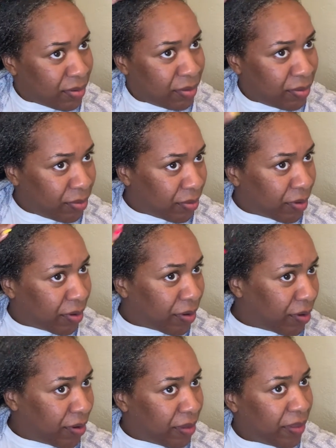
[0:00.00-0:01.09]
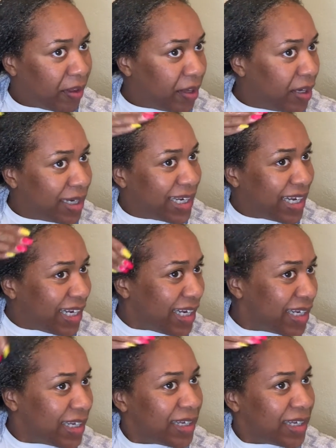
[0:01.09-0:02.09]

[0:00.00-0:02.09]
or the honey